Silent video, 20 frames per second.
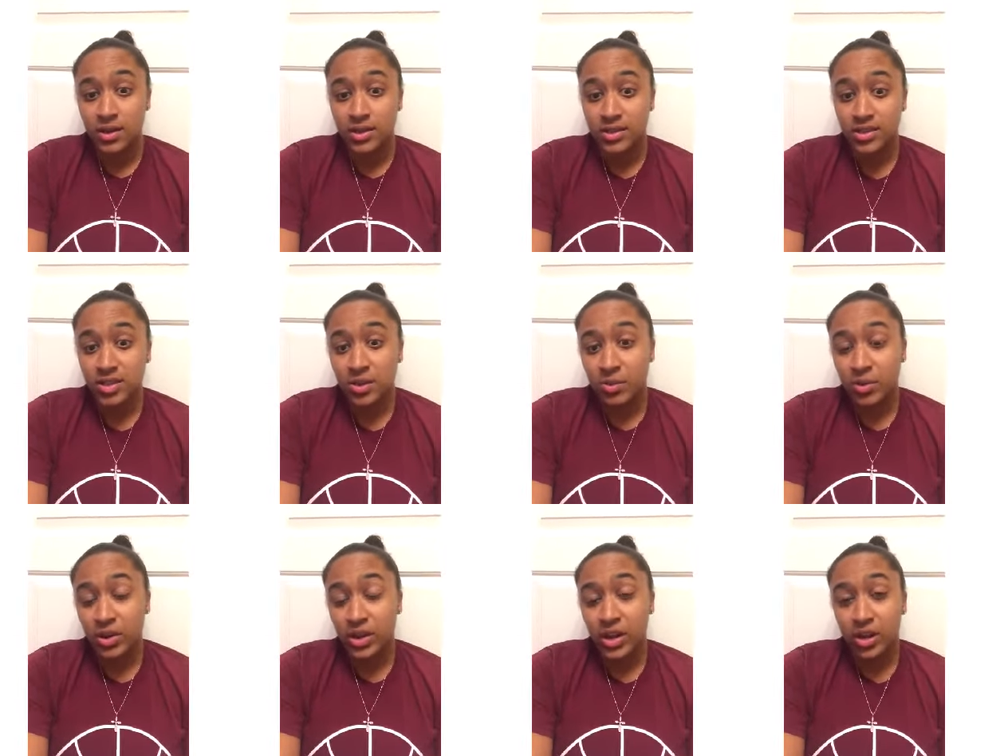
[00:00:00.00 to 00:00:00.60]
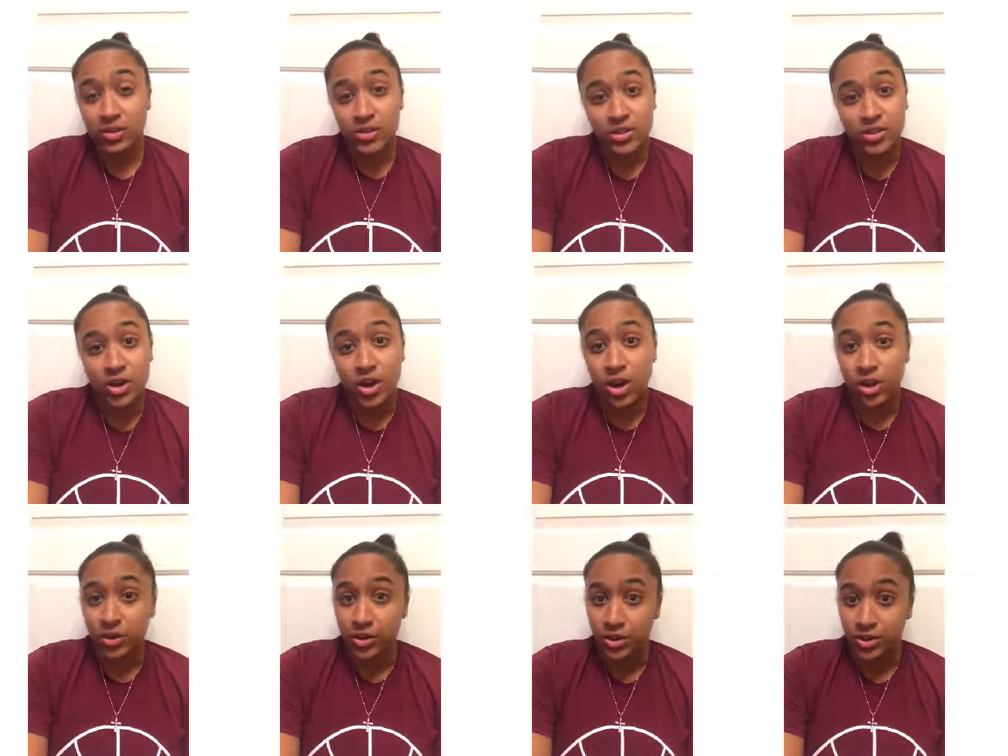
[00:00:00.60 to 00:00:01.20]
someone else
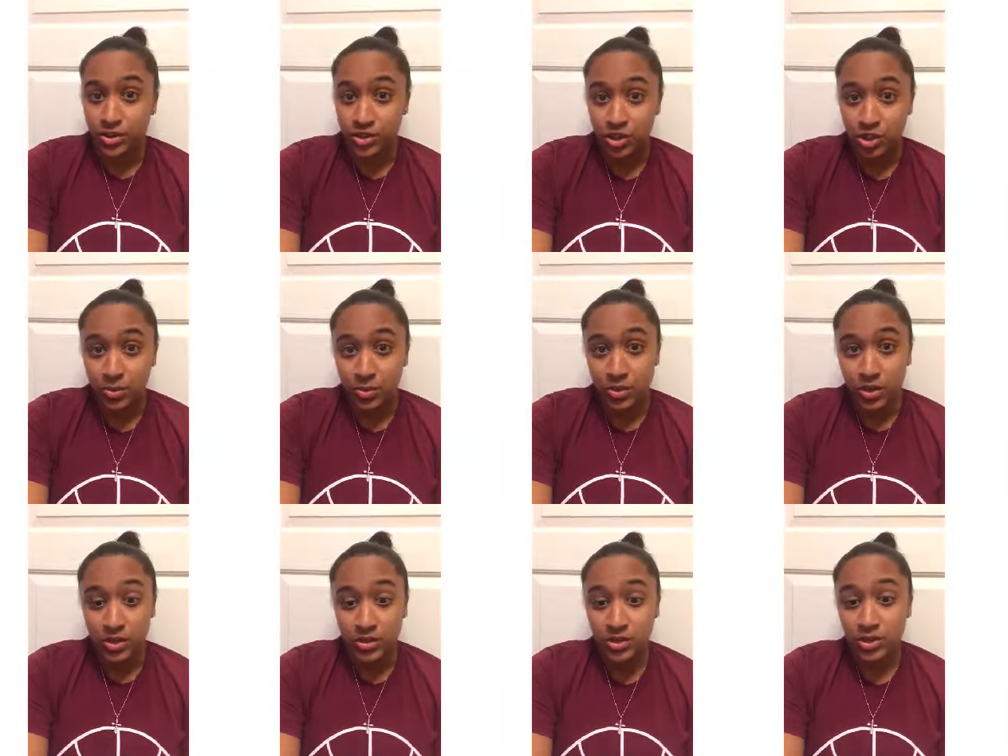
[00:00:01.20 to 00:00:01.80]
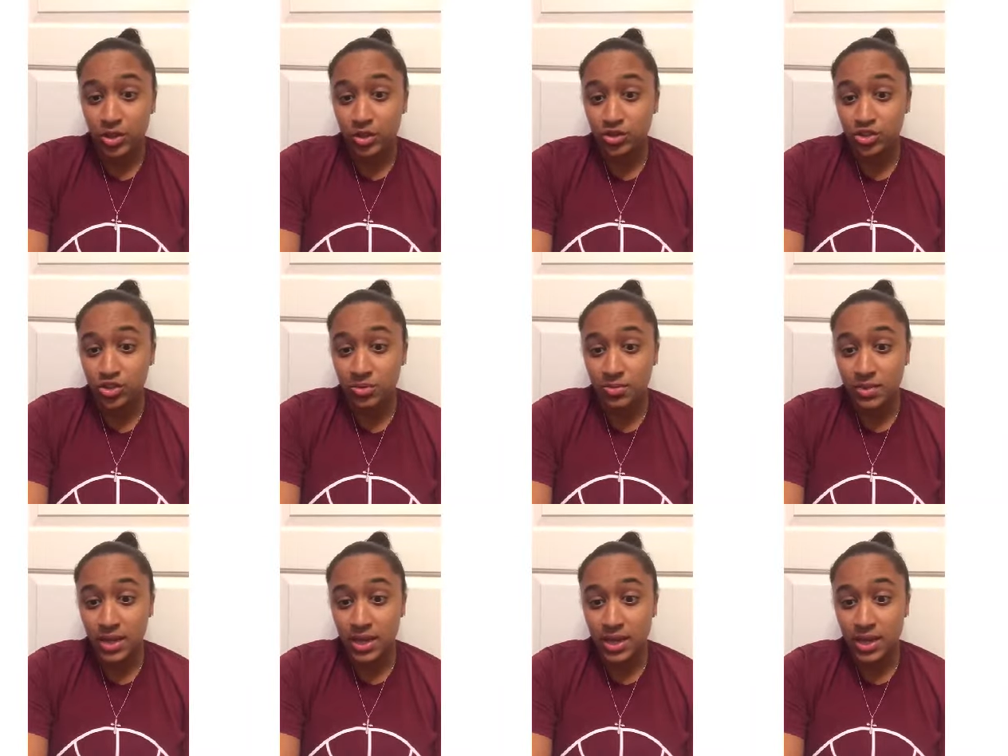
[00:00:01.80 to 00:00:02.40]
called her stupid on
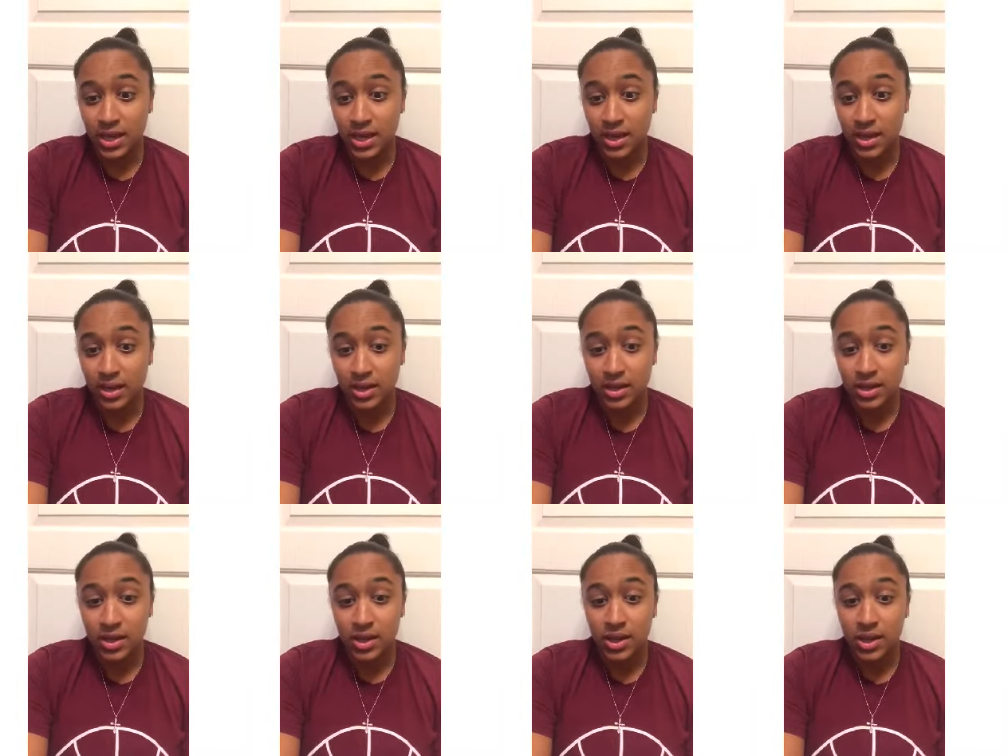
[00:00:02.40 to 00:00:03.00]
social media,